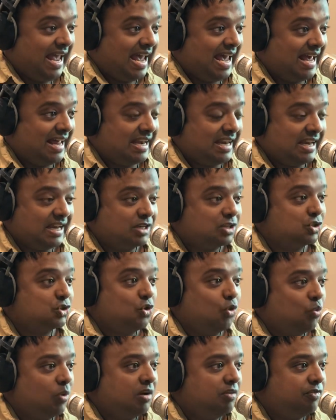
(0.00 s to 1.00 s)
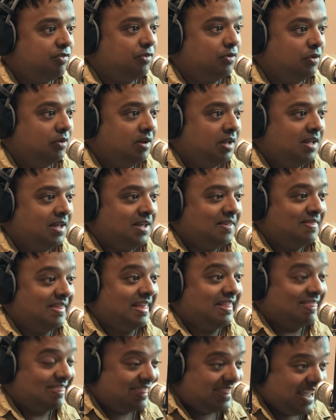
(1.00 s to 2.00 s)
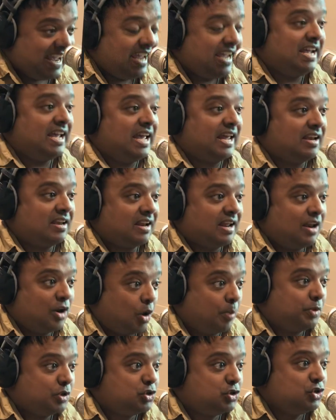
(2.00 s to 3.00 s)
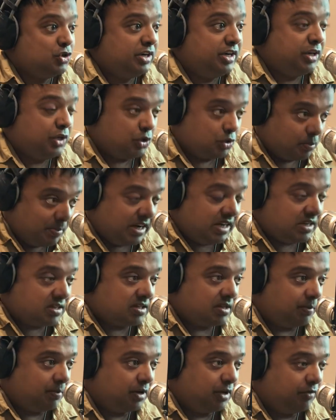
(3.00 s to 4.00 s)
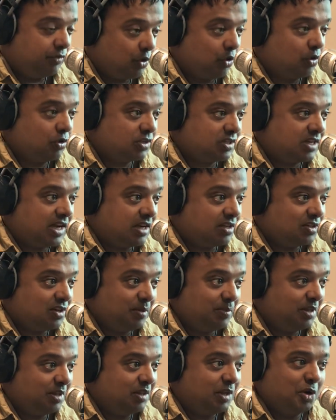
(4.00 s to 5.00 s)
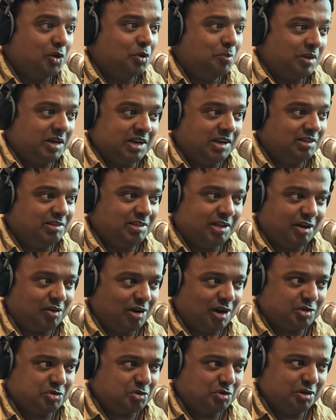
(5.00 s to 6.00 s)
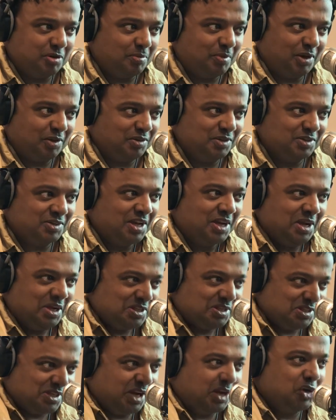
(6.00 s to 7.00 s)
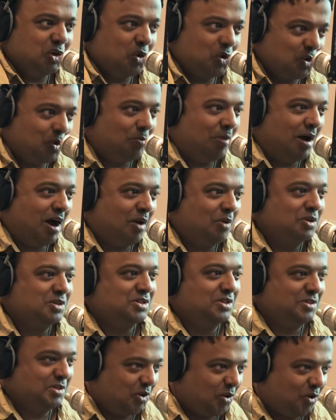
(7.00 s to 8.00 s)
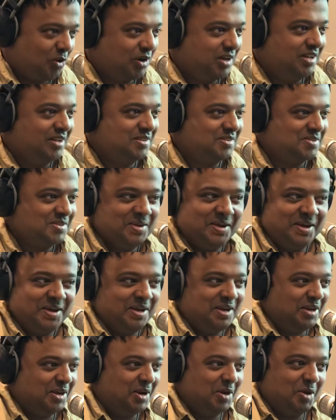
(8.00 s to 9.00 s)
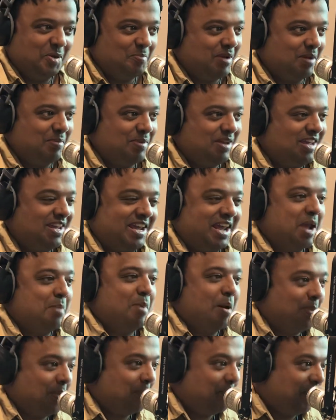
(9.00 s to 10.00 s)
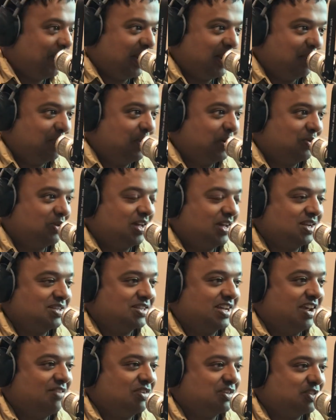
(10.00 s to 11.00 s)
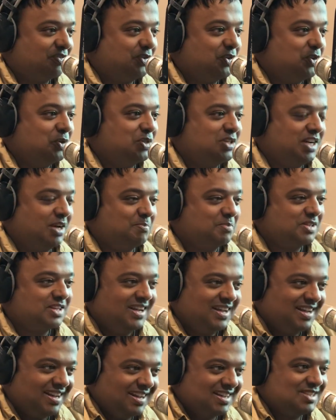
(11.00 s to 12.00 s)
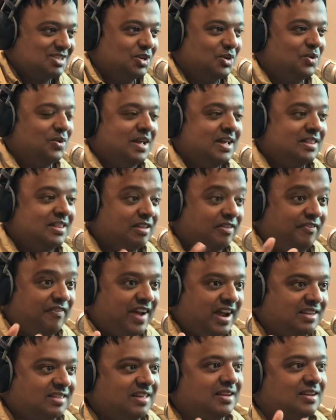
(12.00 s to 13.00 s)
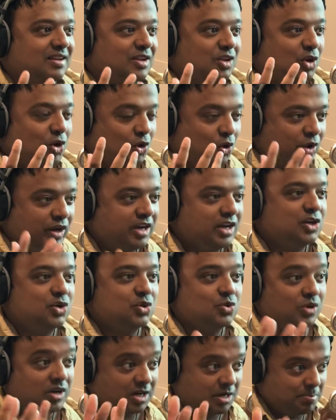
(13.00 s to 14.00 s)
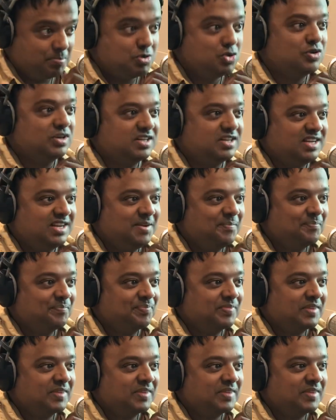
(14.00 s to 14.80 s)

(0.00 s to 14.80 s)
and it's so wonderful that they get an opportunity to meet somebody of your stature. I mean, they're going to be telling their grandchildren about this, saying Yo-Yo Ma was in the audience, maybe he came up and played a bit with us, gave us a few tips. So the fact that you're going into a community